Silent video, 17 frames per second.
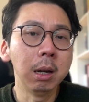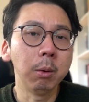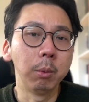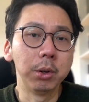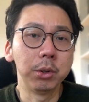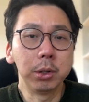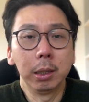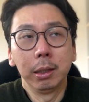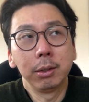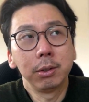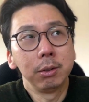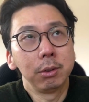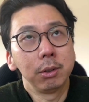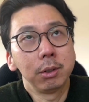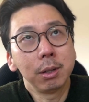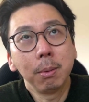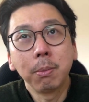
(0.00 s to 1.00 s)
when she listens
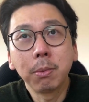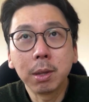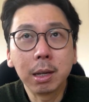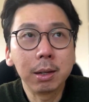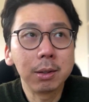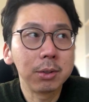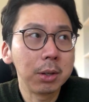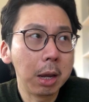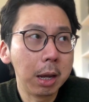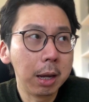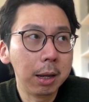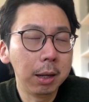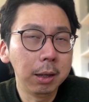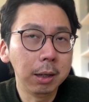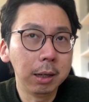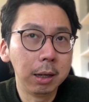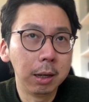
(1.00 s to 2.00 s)
to something, say,
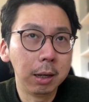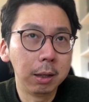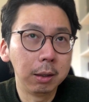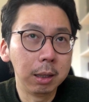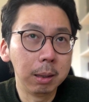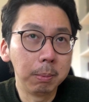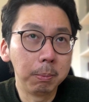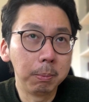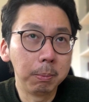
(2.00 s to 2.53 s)
in the